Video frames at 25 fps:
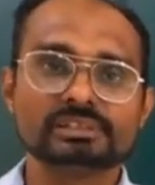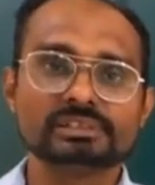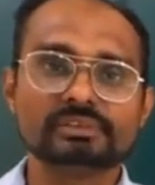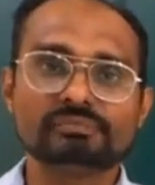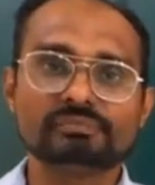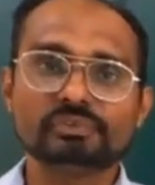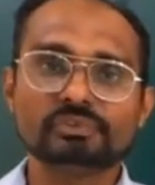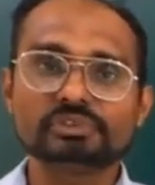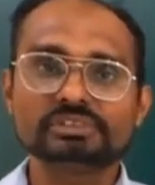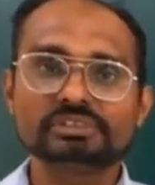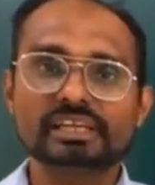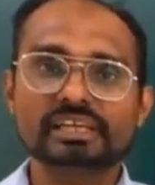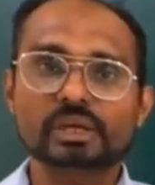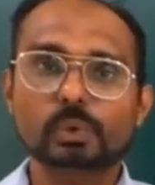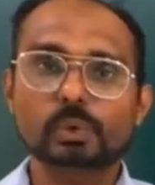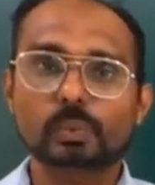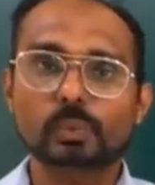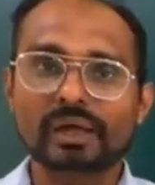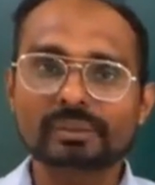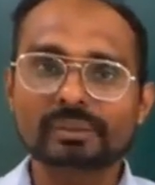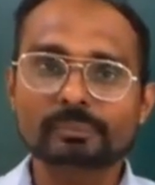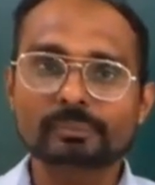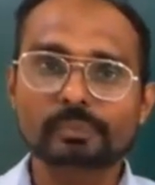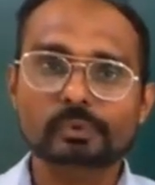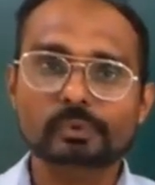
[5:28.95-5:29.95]
If you take
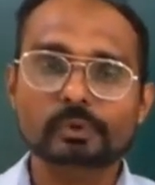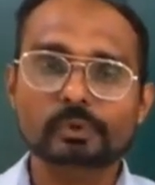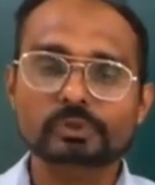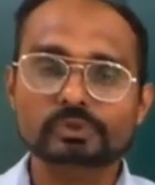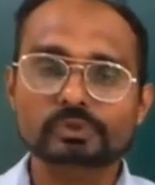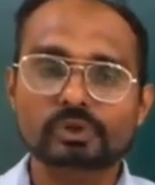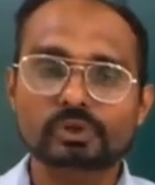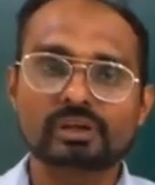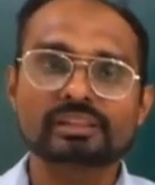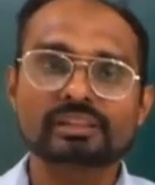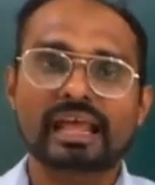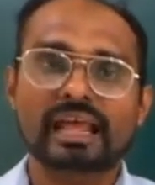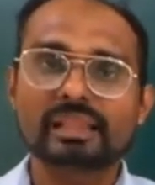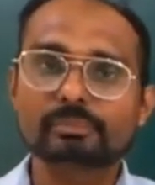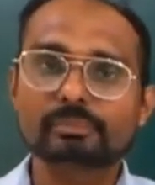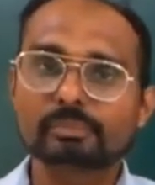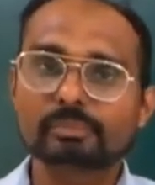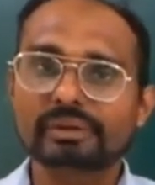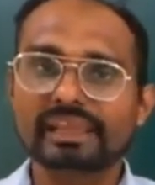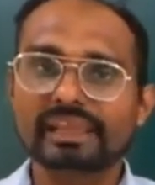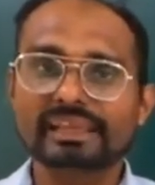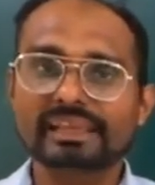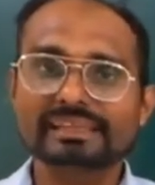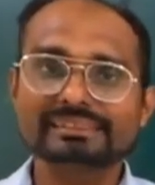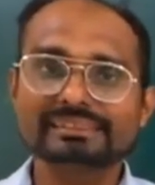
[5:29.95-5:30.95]
one proton and
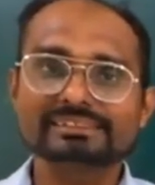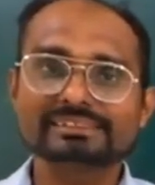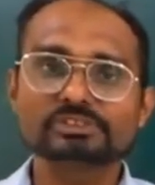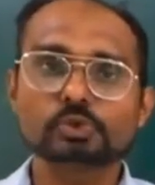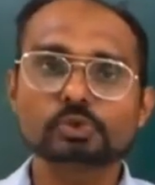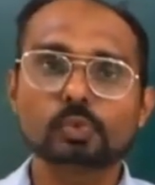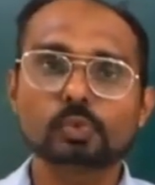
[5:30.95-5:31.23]
break it into